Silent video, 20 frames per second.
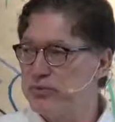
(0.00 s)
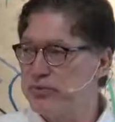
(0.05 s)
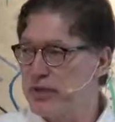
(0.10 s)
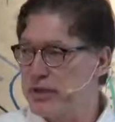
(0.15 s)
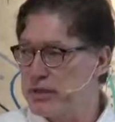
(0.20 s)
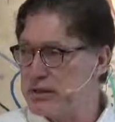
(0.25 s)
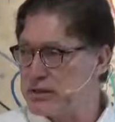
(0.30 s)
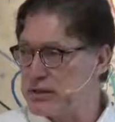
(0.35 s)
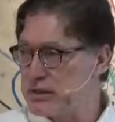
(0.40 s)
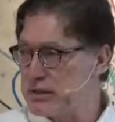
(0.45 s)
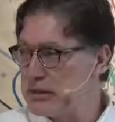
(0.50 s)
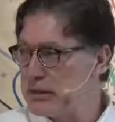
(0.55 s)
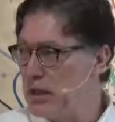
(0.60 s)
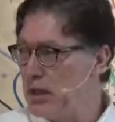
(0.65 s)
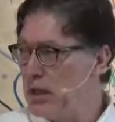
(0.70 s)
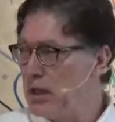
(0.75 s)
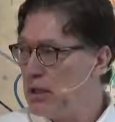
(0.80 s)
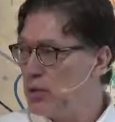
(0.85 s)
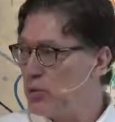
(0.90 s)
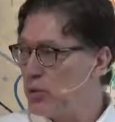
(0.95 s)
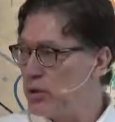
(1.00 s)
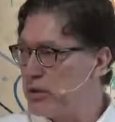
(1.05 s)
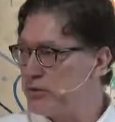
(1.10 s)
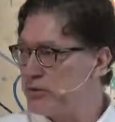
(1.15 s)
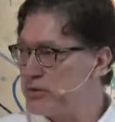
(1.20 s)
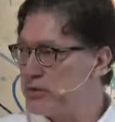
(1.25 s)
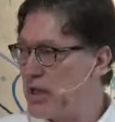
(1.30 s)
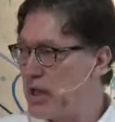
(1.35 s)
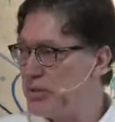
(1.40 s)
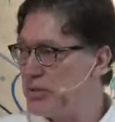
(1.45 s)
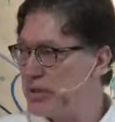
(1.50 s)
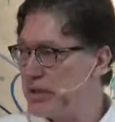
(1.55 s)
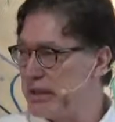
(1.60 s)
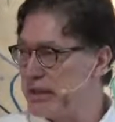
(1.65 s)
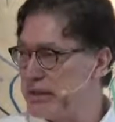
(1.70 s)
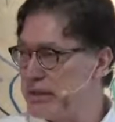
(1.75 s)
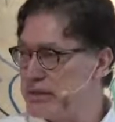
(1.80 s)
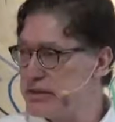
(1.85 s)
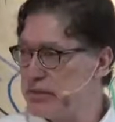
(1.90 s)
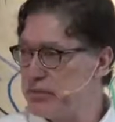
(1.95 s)
reflect on whatever topic
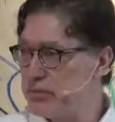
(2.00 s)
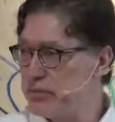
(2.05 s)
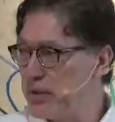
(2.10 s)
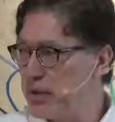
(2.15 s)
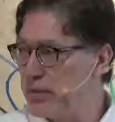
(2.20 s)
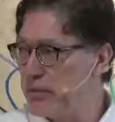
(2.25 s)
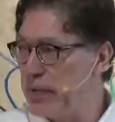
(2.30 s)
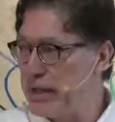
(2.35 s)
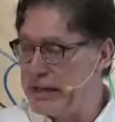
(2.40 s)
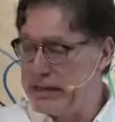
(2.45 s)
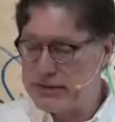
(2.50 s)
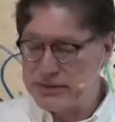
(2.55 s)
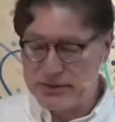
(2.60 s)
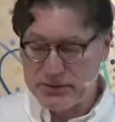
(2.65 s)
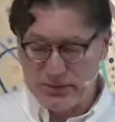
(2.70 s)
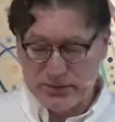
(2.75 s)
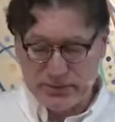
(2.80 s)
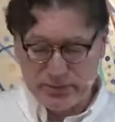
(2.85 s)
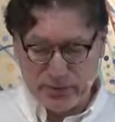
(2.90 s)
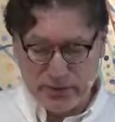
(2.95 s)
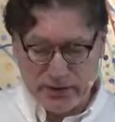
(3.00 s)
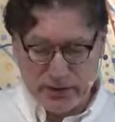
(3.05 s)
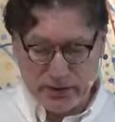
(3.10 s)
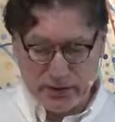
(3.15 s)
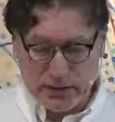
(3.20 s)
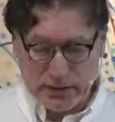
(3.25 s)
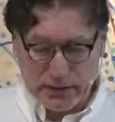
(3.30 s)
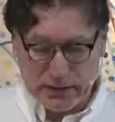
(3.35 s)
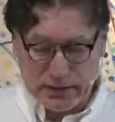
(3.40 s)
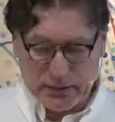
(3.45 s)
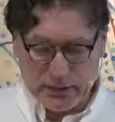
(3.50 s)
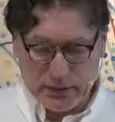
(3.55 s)
it is I'm asked to speak on.